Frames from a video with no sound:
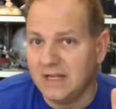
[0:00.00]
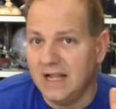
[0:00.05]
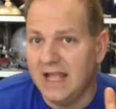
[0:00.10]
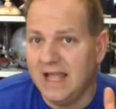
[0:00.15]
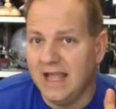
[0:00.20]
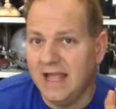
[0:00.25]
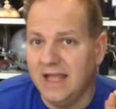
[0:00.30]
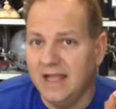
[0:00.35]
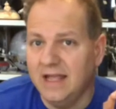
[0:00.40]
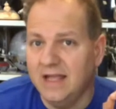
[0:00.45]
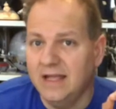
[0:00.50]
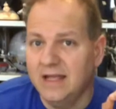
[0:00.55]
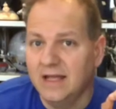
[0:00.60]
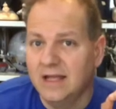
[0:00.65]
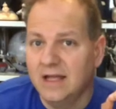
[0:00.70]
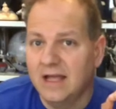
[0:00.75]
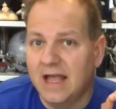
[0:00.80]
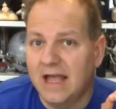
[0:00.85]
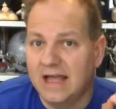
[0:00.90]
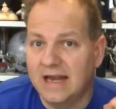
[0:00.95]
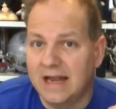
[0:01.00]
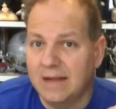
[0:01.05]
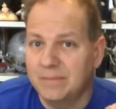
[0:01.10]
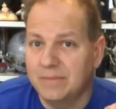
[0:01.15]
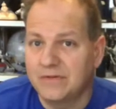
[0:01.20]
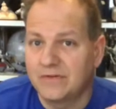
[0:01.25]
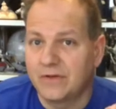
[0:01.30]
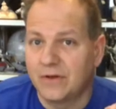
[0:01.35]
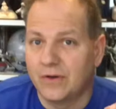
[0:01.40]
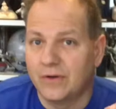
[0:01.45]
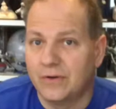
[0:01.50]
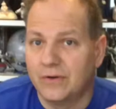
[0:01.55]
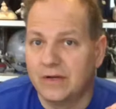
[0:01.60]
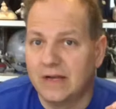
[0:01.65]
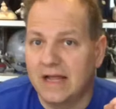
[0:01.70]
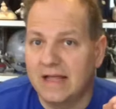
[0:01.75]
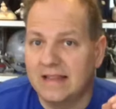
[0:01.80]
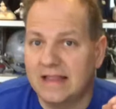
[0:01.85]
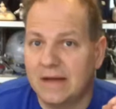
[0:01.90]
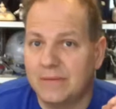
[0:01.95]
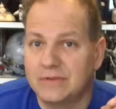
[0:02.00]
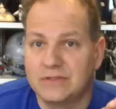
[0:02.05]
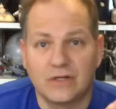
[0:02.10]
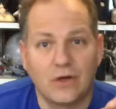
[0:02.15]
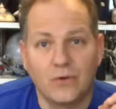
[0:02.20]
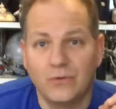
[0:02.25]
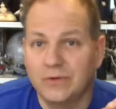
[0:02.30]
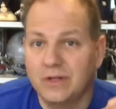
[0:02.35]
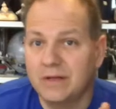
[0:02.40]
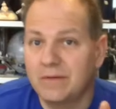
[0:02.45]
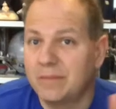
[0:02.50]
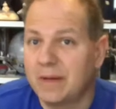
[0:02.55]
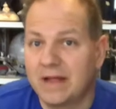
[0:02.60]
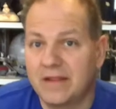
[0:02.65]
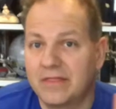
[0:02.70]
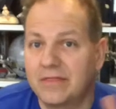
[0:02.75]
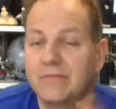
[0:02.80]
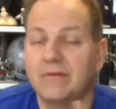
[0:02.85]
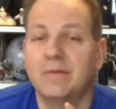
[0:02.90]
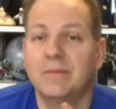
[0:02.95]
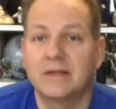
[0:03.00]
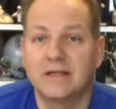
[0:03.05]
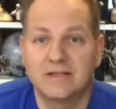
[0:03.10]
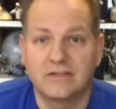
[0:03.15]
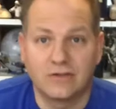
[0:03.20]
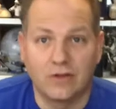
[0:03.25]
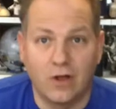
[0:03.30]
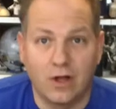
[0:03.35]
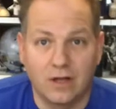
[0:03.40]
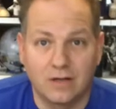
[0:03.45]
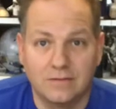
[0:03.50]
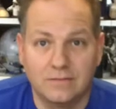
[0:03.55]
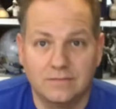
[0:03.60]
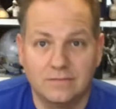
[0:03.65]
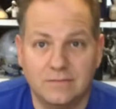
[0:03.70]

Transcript: an episode that was only about 3 minutes long,